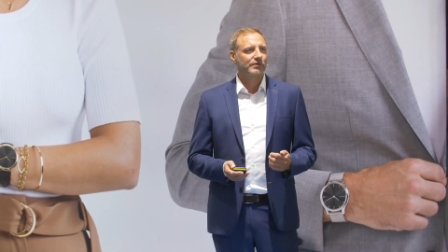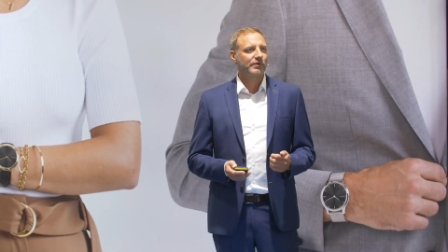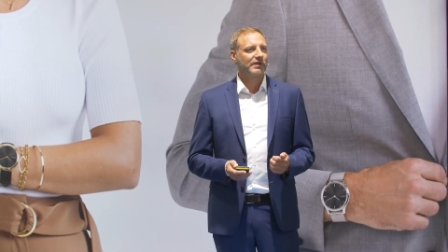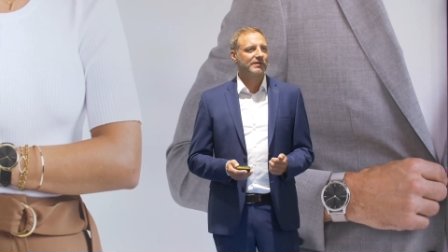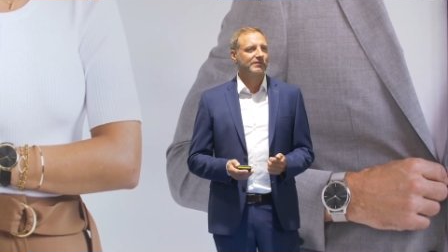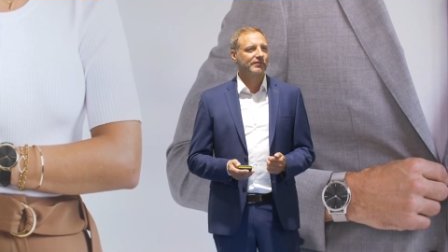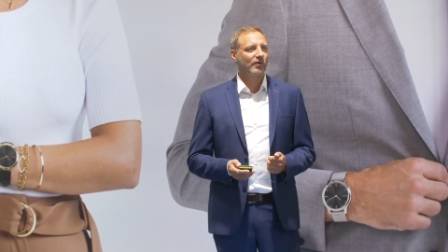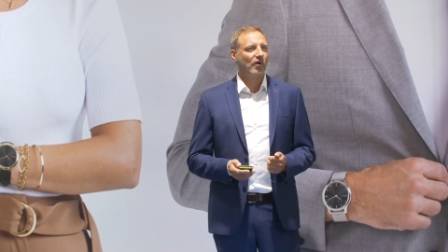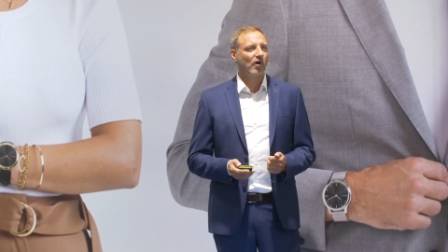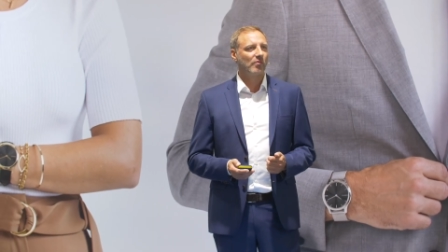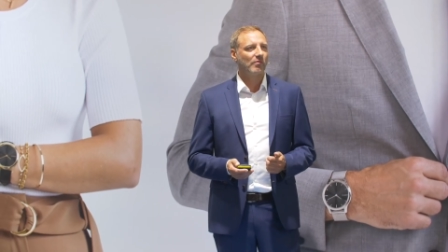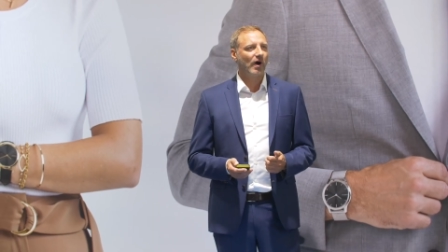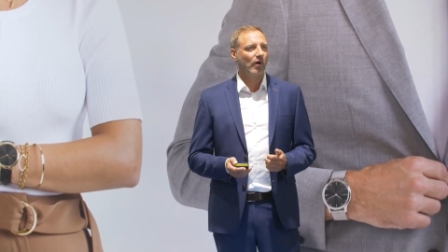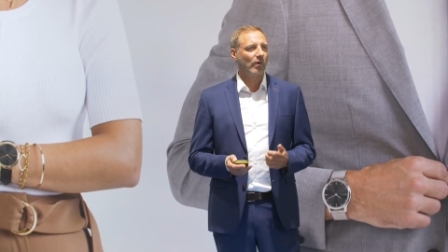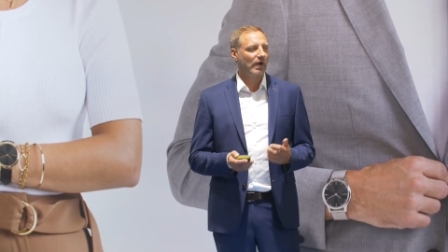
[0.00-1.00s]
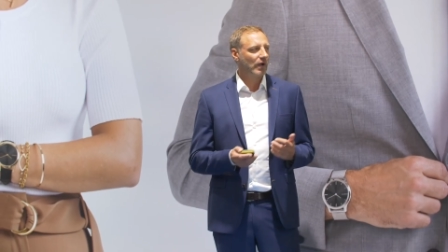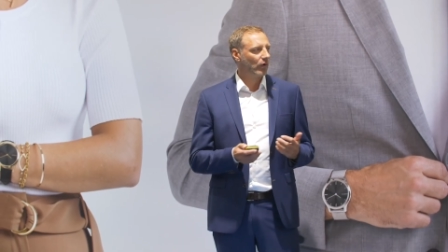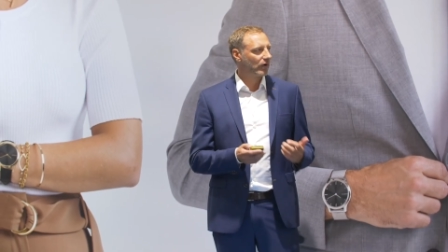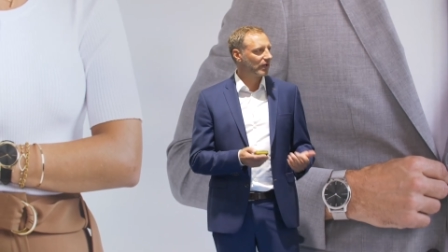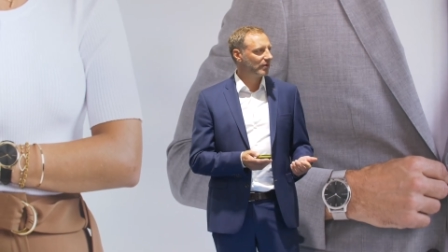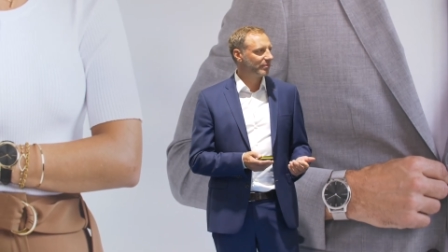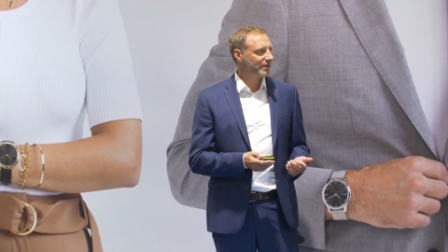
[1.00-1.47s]
transform our
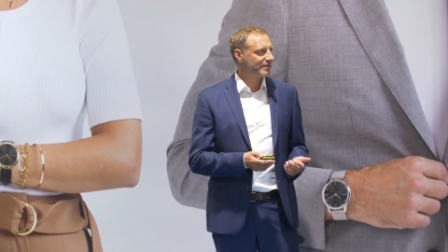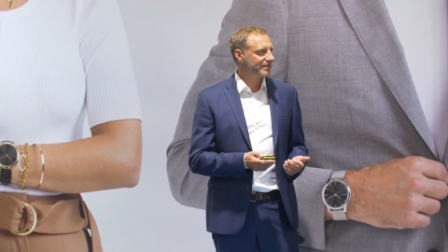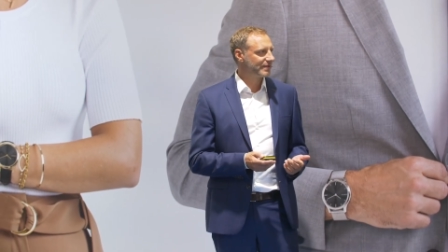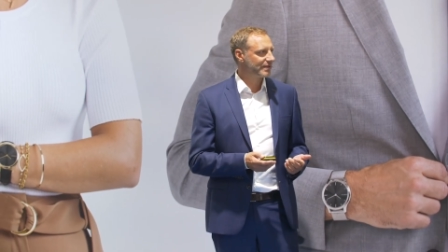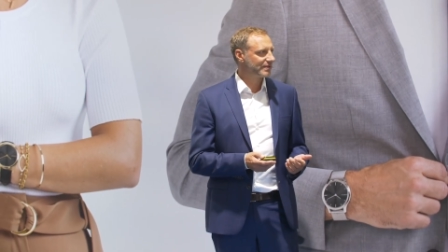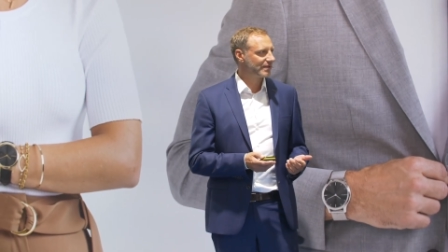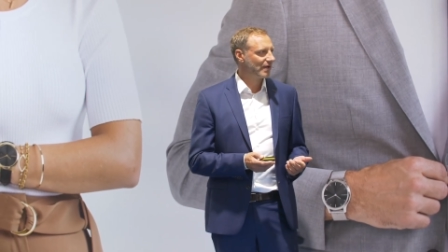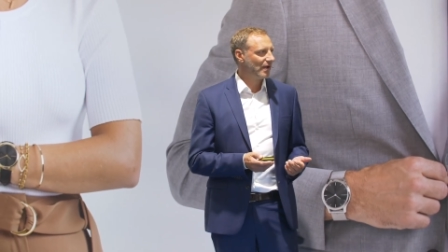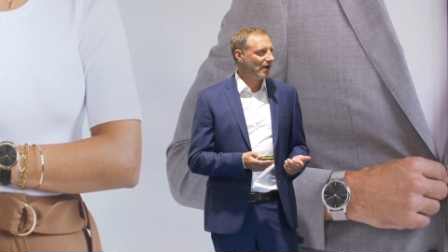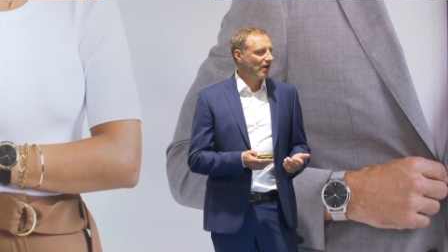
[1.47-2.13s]
local business